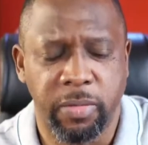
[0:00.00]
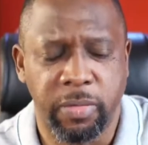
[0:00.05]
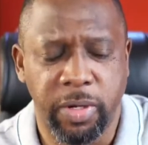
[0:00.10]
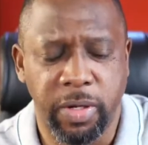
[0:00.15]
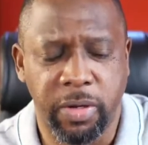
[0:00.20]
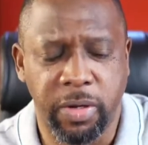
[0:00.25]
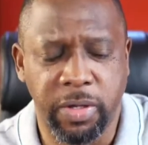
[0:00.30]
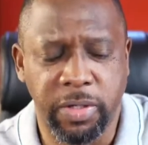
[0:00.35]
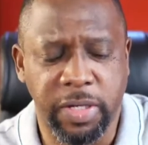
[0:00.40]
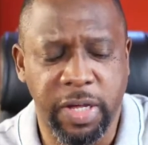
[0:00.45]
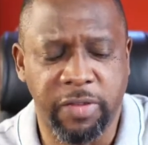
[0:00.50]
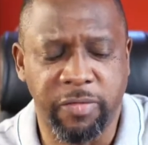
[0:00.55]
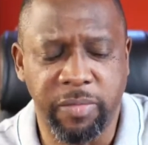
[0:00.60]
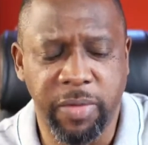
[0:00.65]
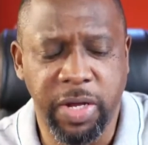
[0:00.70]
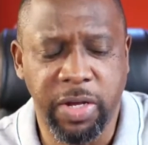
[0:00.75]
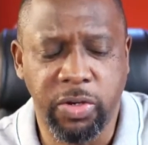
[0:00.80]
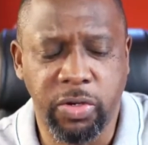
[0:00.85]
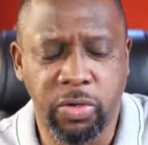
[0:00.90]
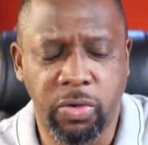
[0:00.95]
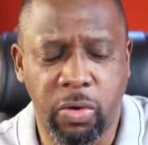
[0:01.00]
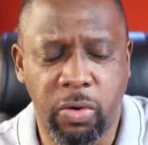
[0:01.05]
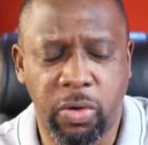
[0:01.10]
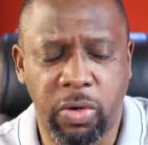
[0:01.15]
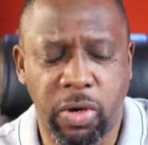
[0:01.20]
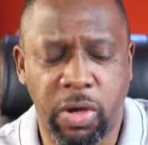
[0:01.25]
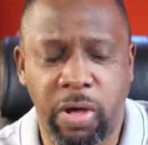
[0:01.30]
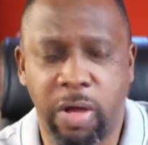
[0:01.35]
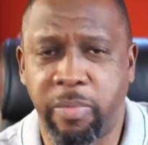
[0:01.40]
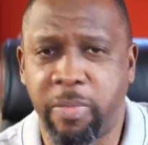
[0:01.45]
Because I've made you, O
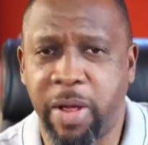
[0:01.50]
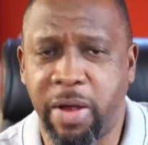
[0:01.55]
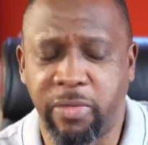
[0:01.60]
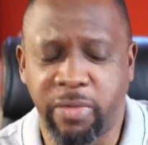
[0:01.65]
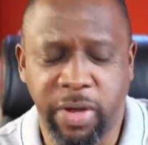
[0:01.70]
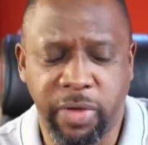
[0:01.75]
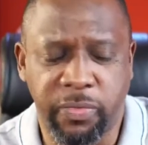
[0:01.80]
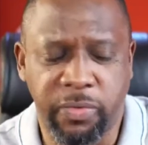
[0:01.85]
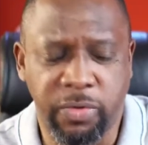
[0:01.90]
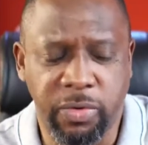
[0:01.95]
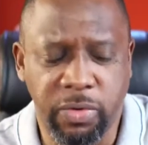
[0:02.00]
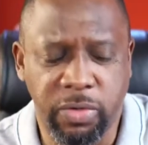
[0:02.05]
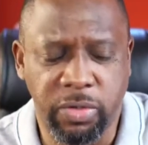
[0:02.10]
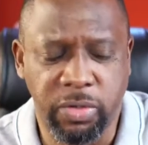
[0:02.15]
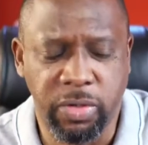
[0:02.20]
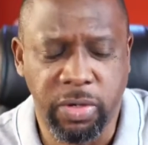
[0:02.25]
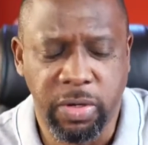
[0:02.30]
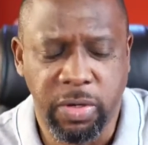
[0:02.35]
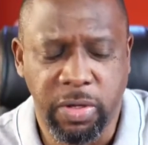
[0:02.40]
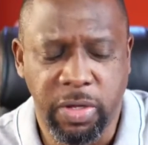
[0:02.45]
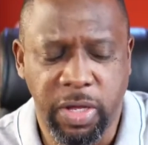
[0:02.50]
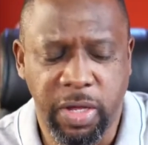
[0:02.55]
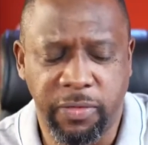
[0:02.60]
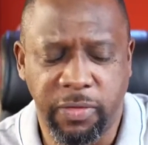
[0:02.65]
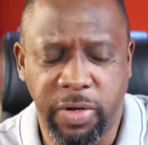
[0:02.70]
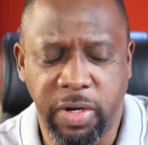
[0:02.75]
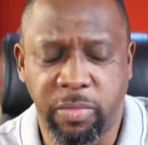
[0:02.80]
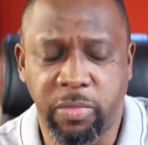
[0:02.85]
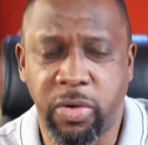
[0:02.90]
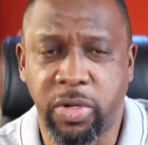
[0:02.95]
Lord, my refuge,
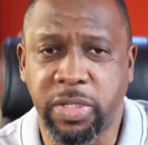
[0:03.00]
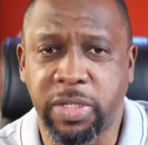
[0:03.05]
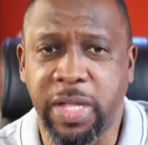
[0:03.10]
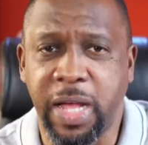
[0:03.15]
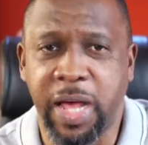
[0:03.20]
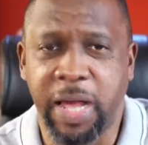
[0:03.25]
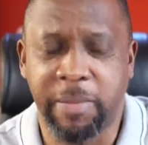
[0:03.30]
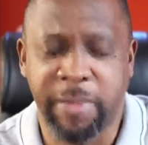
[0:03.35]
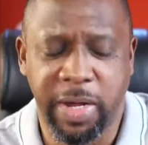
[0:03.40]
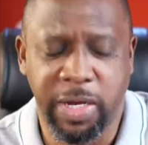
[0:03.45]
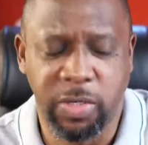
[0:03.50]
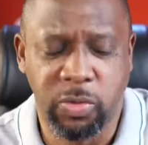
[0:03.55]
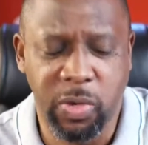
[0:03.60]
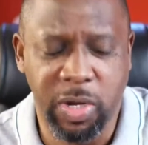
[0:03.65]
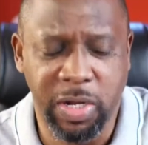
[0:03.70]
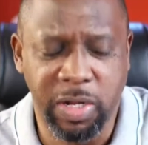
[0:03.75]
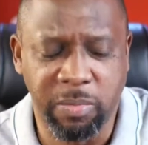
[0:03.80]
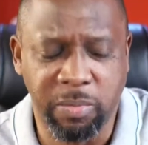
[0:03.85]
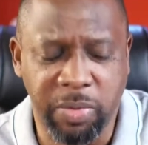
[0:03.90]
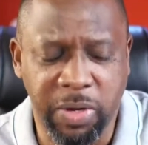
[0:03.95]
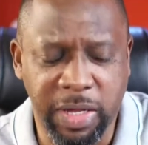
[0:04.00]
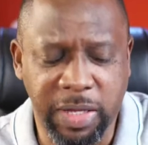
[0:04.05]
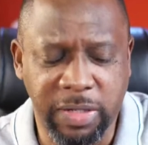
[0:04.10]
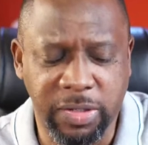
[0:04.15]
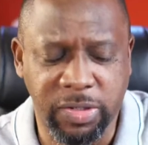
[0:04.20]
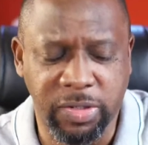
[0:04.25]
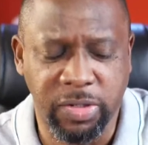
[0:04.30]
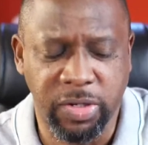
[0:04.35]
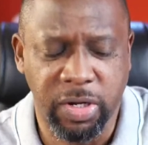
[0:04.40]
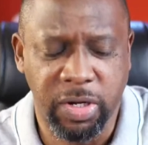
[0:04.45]
even the Most High, my dwelling
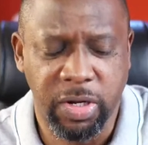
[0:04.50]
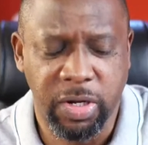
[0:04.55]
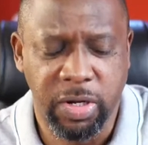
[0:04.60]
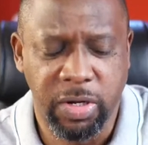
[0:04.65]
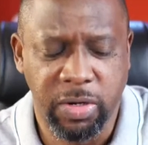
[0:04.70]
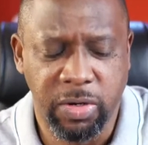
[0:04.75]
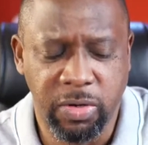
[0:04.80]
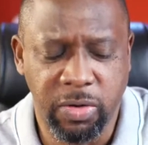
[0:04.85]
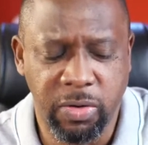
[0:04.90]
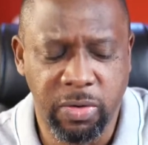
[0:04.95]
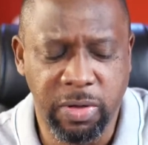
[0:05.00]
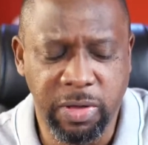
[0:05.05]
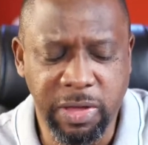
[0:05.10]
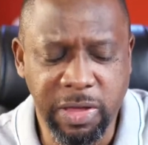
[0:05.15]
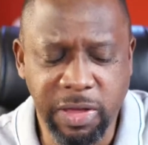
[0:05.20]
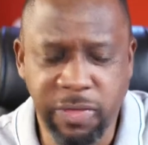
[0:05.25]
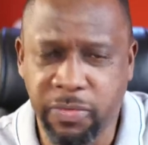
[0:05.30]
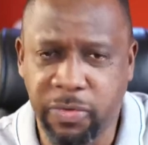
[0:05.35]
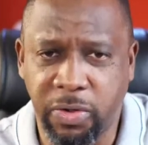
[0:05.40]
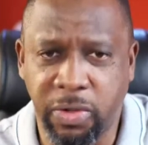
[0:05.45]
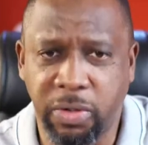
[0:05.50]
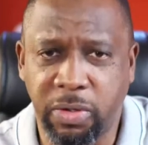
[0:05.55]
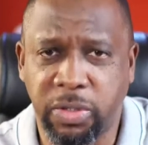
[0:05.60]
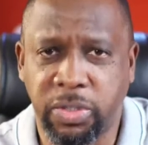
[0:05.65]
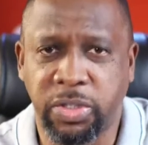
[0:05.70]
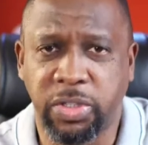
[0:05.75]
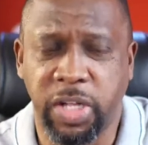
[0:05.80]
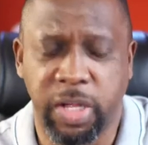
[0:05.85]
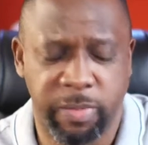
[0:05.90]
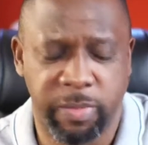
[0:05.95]
place, no evil
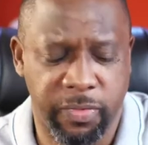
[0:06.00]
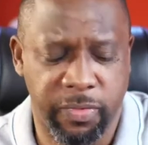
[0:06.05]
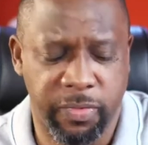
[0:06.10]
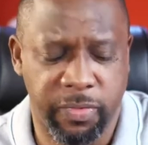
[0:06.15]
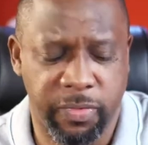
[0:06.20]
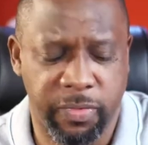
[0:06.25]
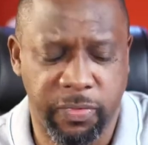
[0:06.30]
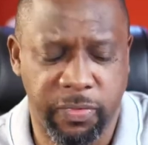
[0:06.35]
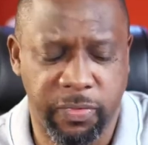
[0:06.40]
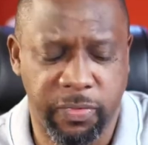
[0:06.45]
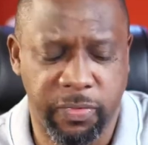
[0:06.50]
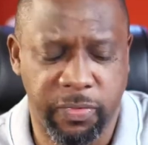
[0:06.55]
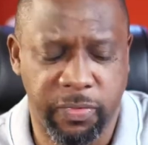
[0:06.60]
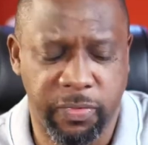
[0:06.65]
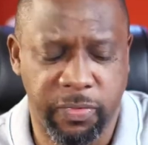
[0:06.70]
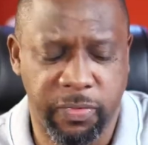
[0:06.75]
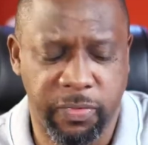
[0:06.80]
shall befall me.